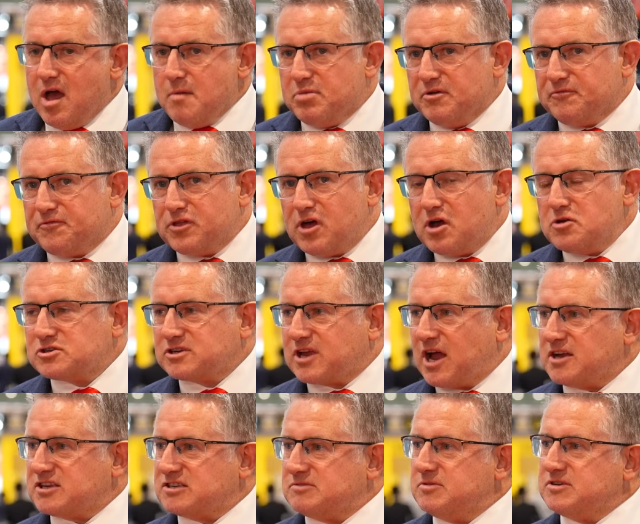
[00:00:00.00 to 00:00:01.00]
But for those
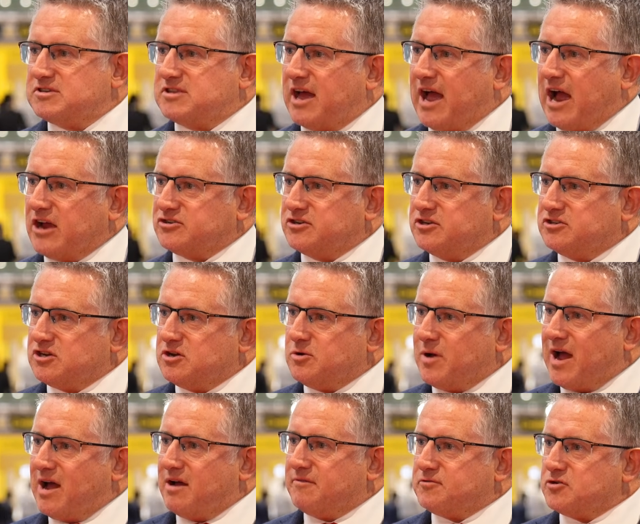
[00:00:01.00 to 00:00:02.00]
customers that actually do
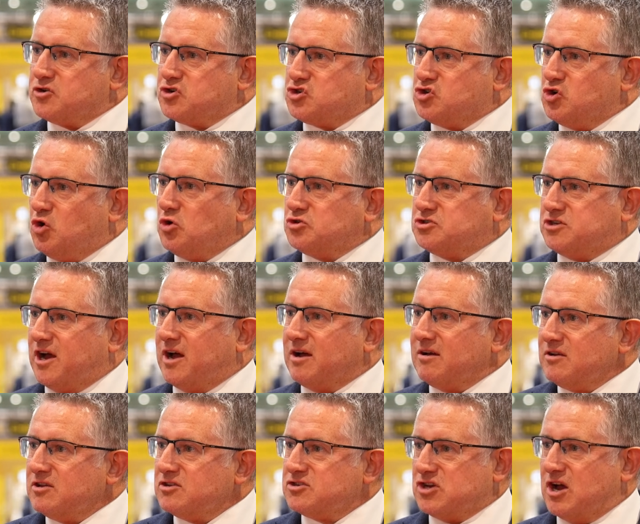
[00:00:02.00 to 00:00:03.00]
have shorter
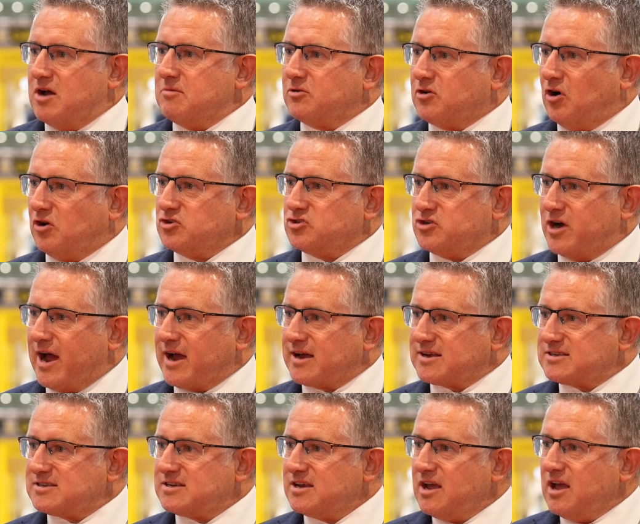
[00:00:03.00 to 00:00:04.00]
term
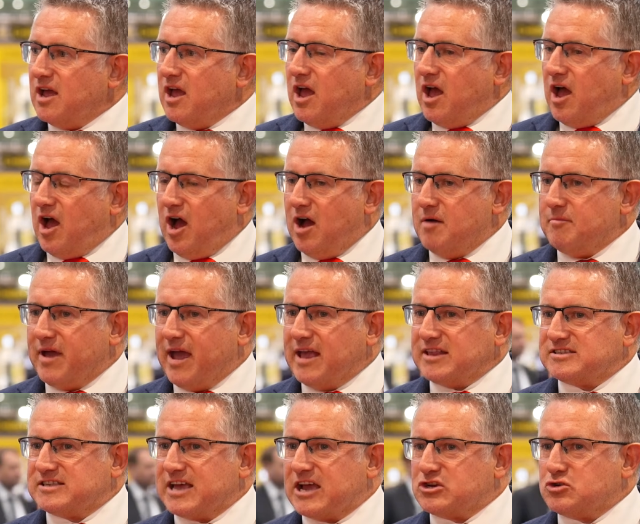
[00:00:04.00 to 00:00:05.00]
contracts, um,
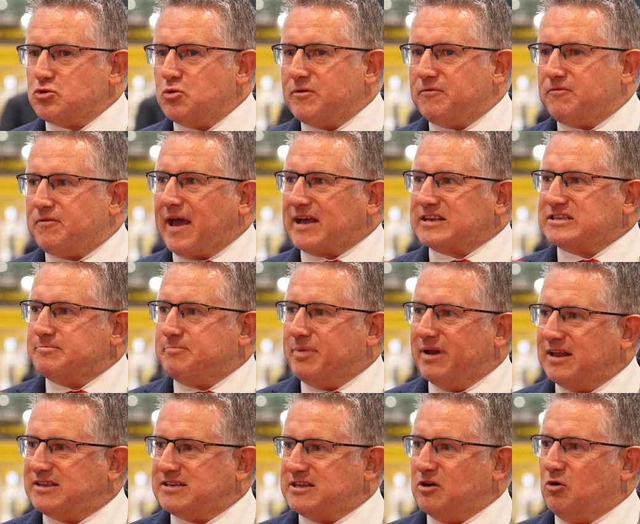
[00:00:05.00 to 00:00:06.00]
it's the actual
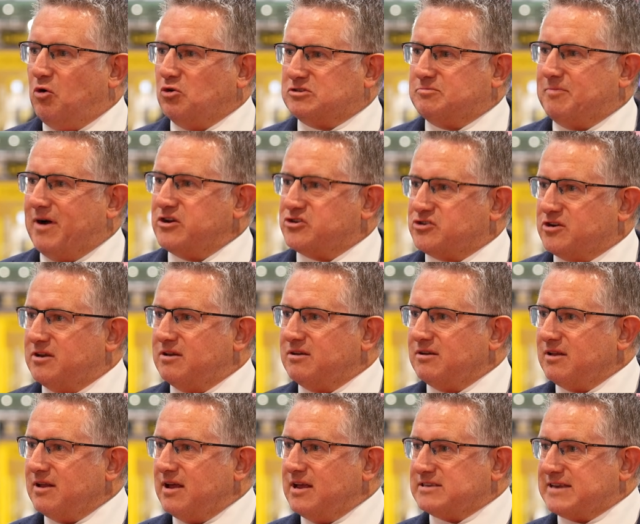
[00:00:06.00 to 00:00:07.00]
flexibility that automation
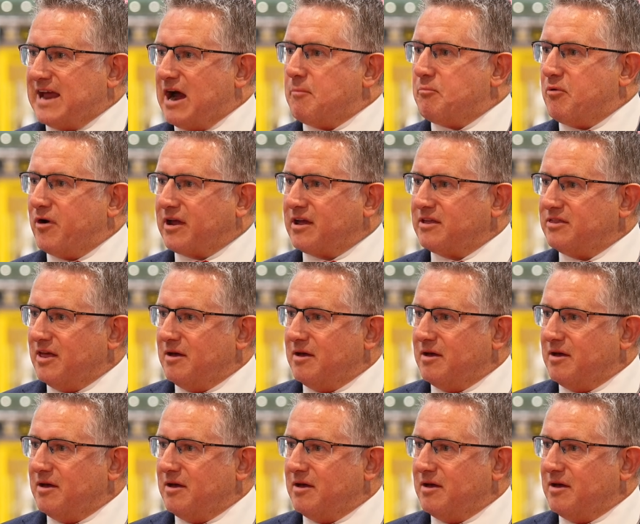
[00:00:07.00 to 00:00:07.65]
is now bringing